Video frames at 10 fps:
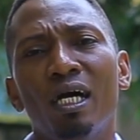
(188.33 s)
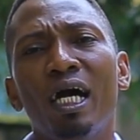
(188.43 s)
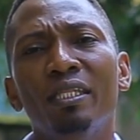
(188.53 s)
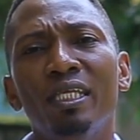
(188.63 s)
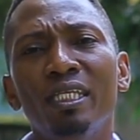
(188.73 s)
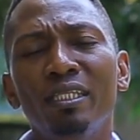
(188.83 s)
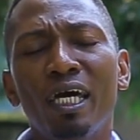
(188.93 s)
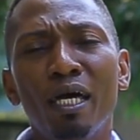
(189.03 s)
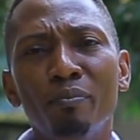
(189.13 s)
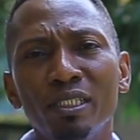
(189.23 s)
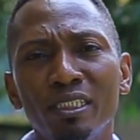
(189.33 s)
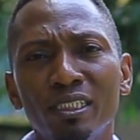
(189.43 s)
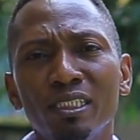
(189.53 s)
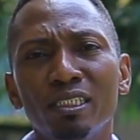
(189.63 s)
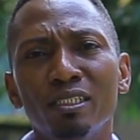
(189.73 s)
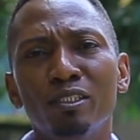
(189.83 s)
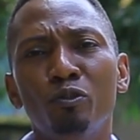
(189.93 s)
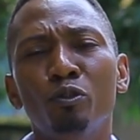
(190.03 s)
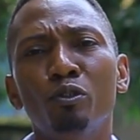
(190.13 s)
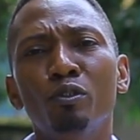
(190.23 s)
and then their ability
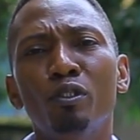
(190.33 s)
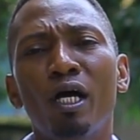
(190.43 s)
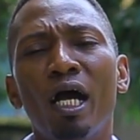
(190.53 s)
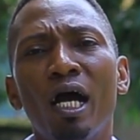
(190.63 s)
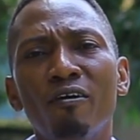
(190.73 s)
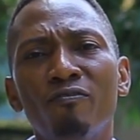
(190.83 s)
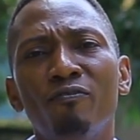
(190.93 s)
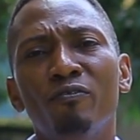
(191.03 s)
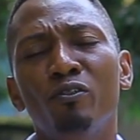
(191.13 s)
to have